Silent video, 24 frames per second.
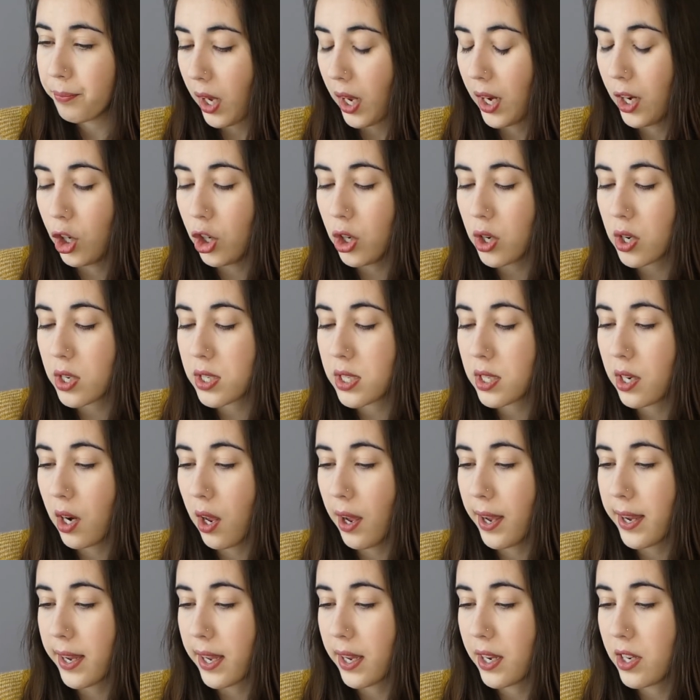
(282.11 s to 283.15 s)
Looks
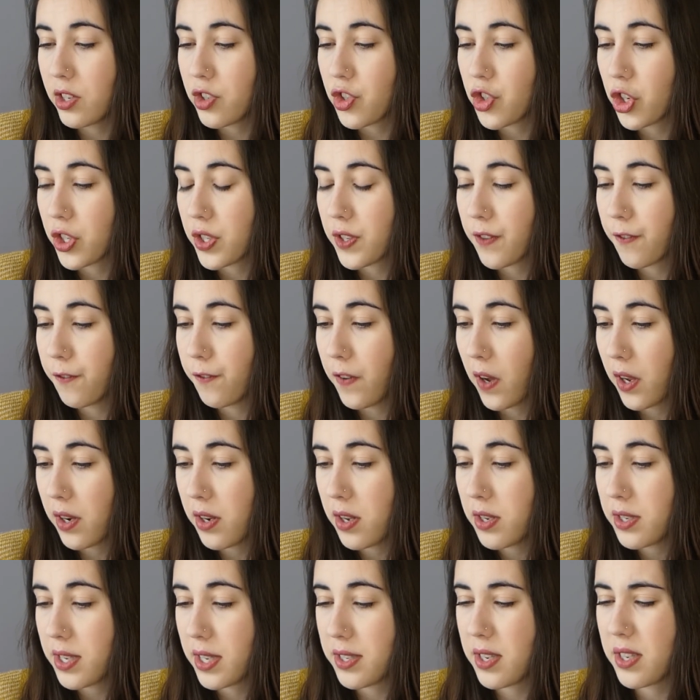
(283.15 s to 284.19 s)
like it's just
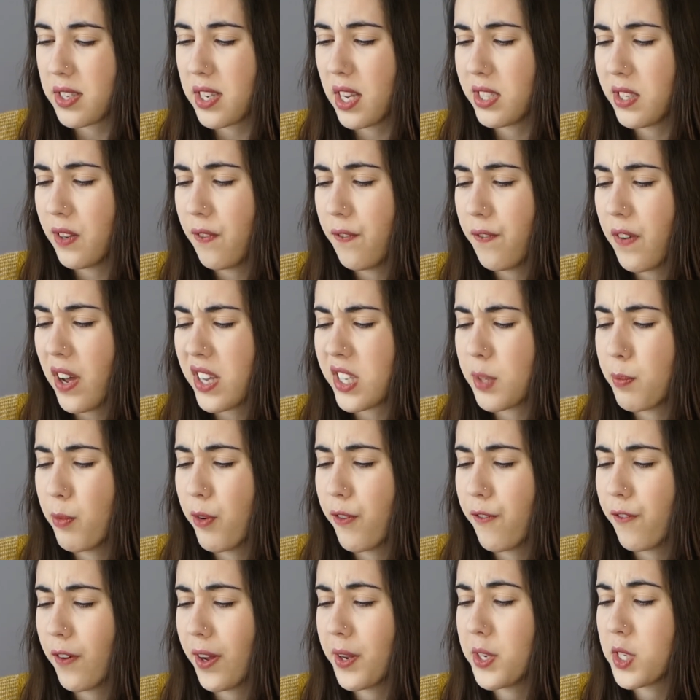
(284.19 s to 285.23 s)
funds, as it says, investment
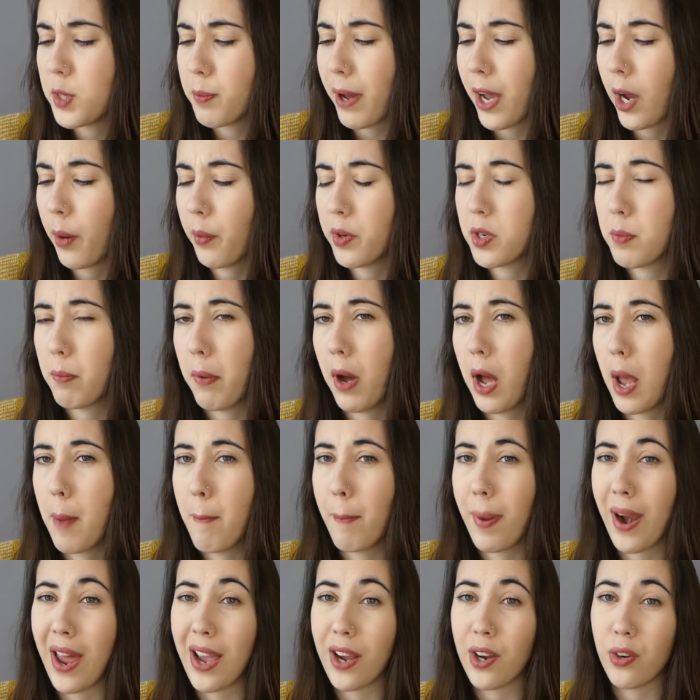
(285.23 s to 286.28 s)
funds powered by
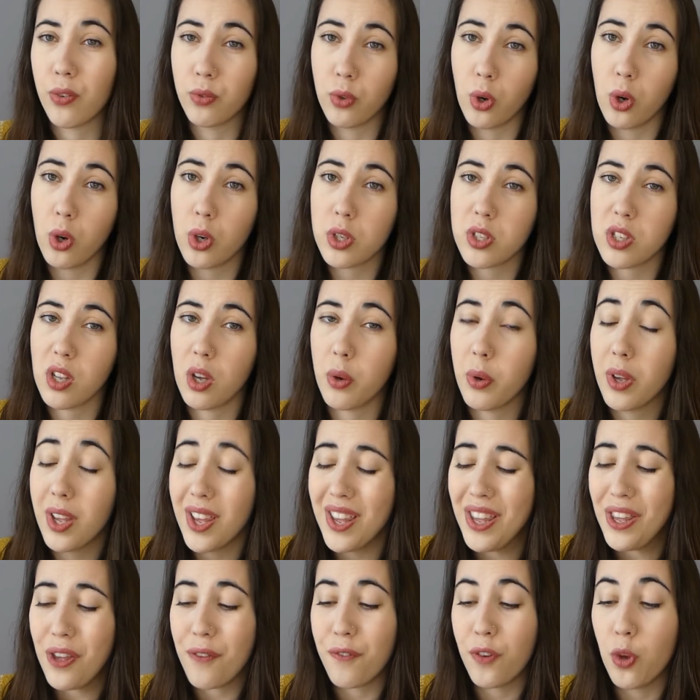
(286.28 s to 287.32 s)
BlackRock. So
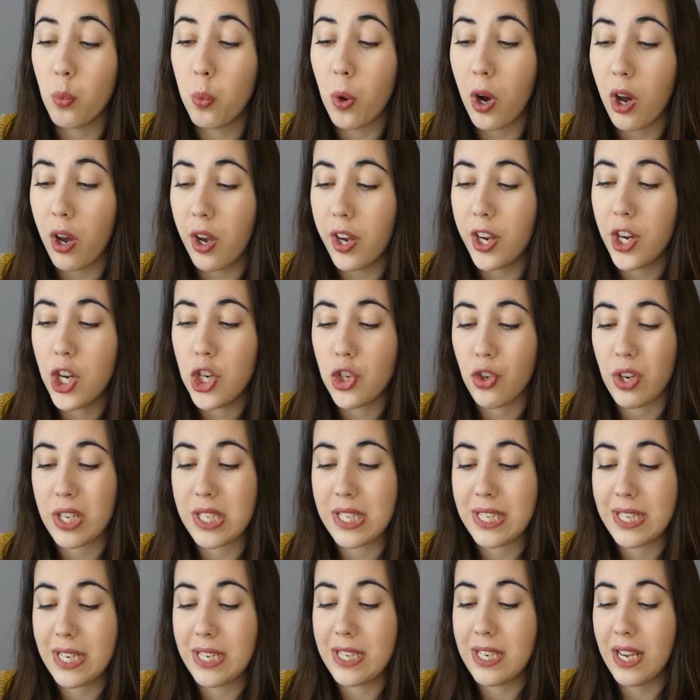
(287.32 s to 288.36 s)
if you were
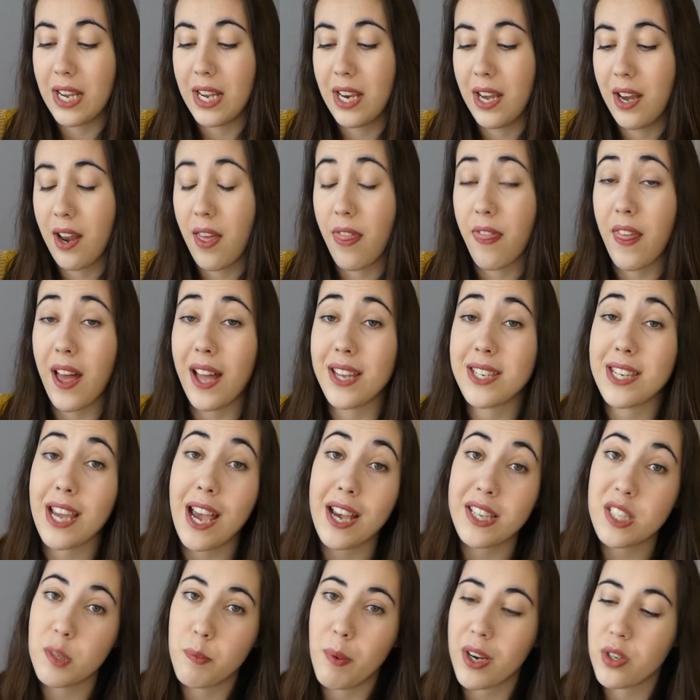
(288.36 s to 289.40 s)
interested in that
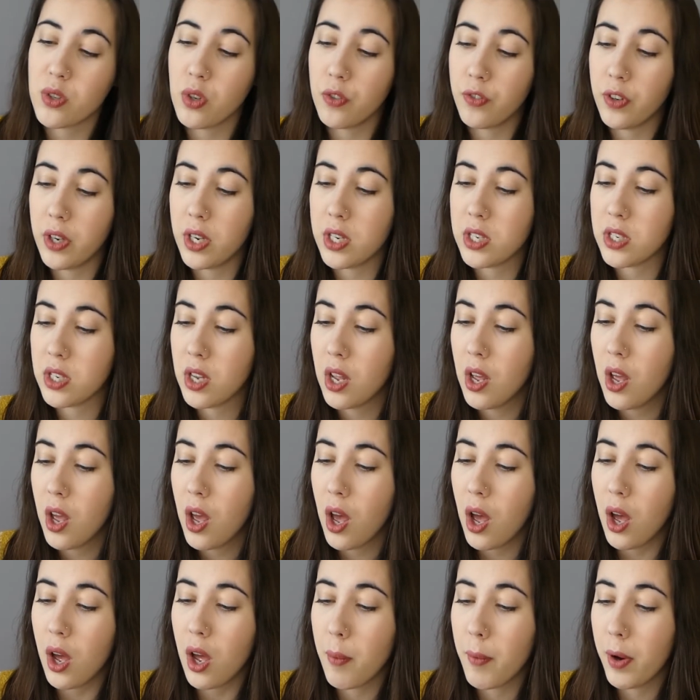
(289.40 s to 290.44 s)
aspect of it,
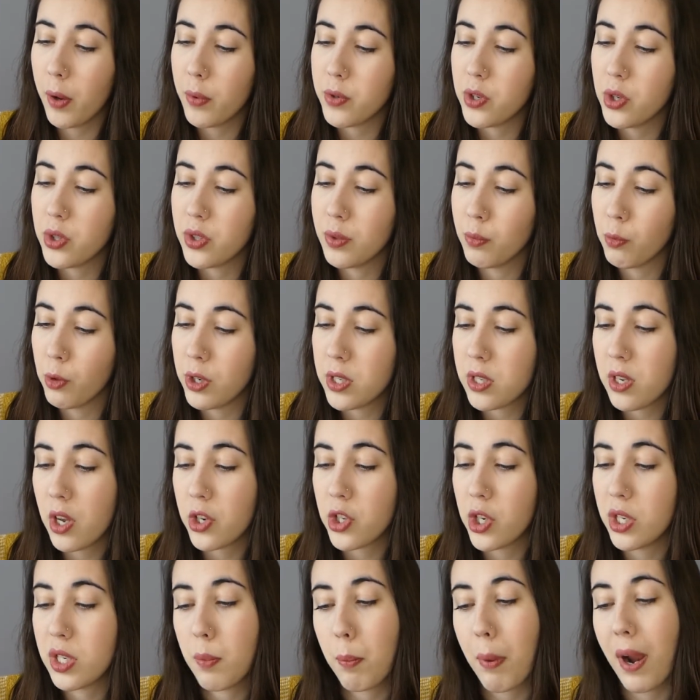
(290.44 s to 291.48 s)
I would do some research
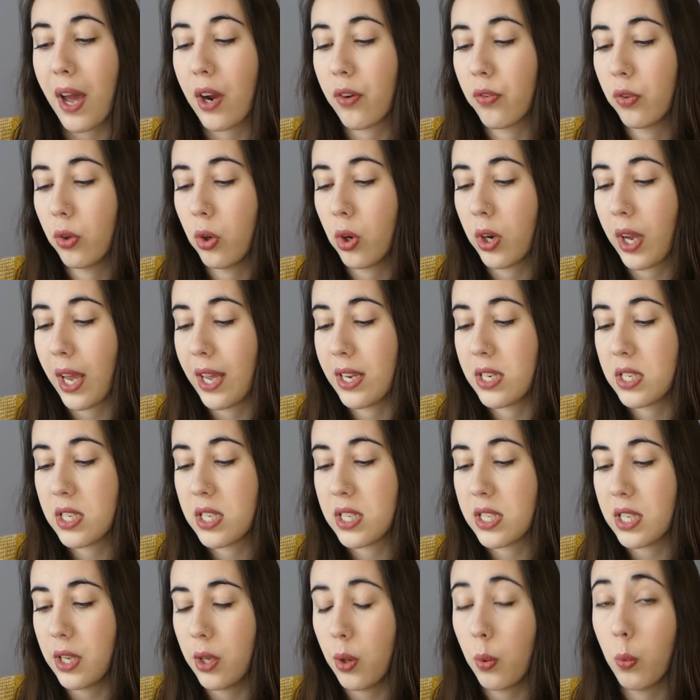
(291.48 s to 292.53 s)
into BlackRock and
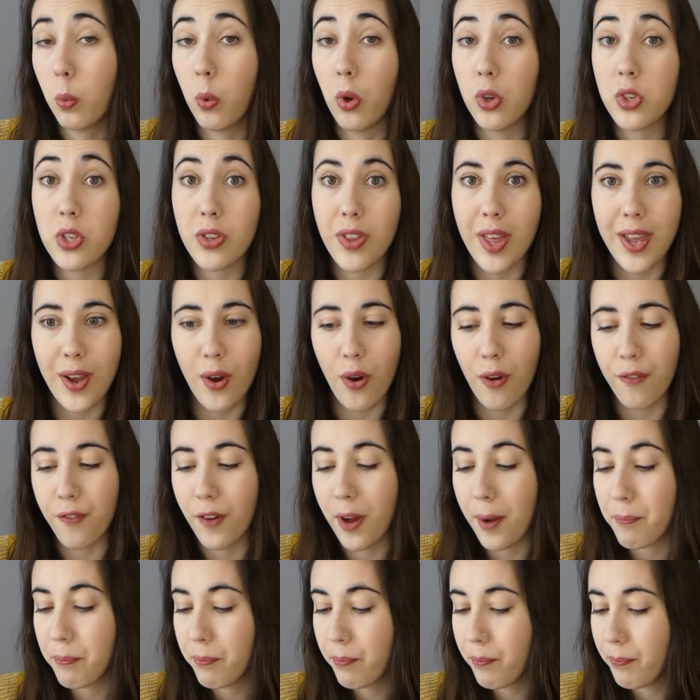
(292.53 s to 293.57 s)
see what they
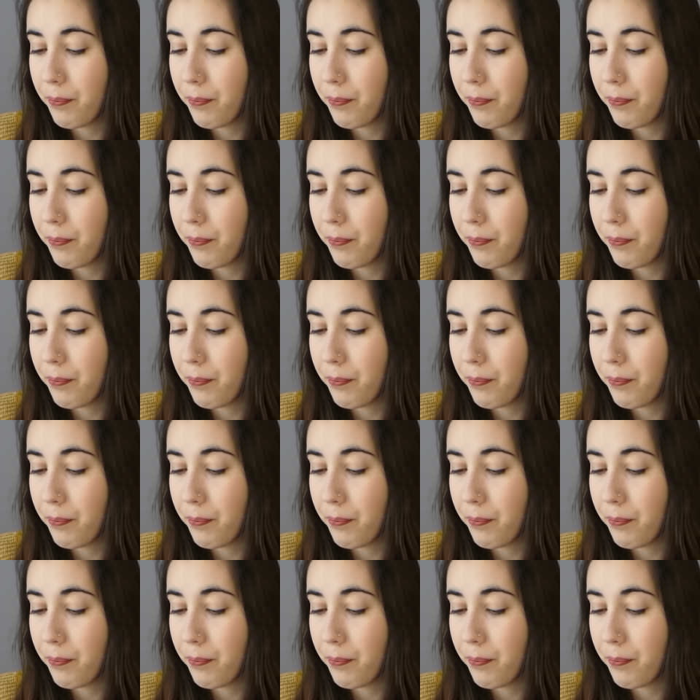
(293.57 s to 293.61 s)
offer.